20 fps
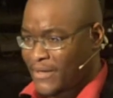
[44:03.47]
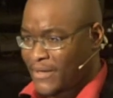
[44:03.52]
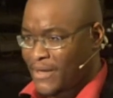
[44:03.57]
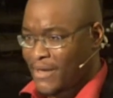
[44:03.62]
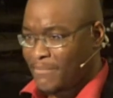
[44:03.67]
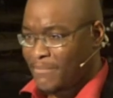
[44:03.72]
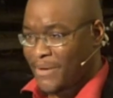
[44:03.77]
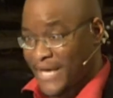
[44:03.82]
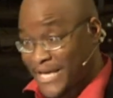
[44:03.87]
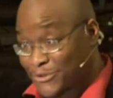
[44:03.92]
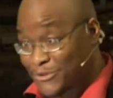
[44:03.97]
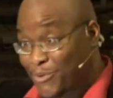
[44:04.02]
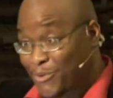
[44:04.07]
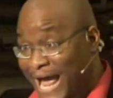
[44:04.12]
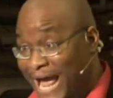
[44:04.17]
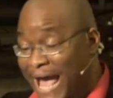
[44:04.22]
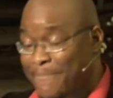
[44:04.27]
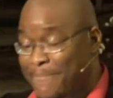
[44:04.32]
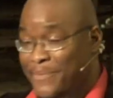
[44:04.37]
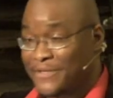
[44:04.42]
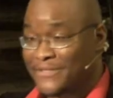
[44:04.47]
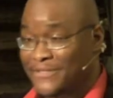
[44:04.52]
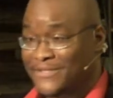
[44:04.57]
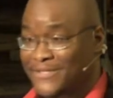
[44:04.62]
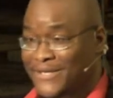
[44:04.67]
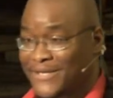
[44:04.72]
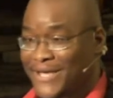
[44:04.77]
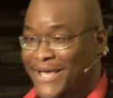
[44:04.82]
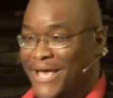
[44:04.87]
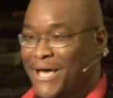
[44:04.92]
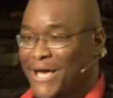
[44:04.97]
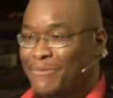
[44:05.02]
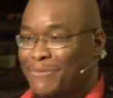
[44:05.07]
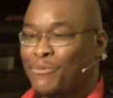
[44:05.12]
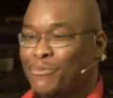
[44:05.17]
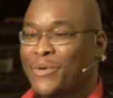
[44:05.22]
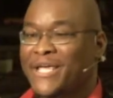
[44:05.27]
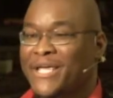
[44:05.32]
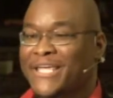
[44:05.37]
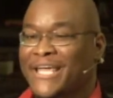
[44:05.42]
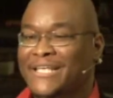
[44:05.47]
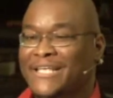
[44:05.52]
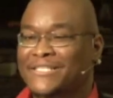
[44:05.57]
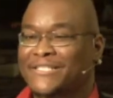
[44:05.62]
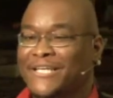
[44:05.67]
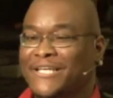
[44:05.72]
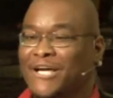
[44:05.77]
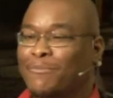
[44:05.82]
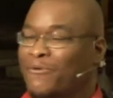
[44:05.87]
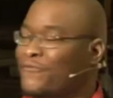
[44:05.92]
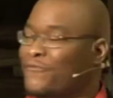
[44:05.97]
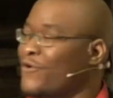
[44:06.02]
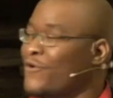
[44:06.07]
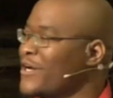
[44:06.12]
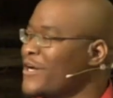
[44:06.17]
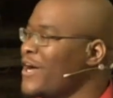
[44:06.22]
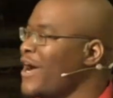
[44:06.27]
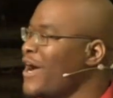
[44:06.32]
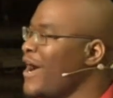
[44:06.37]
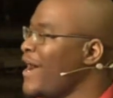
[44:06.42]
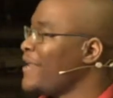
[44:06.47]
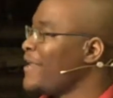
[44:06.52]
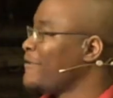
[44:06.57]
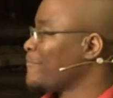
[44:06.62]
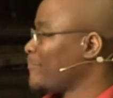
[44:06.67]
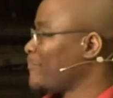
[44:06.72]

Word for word: But here's what happens when we get still before God,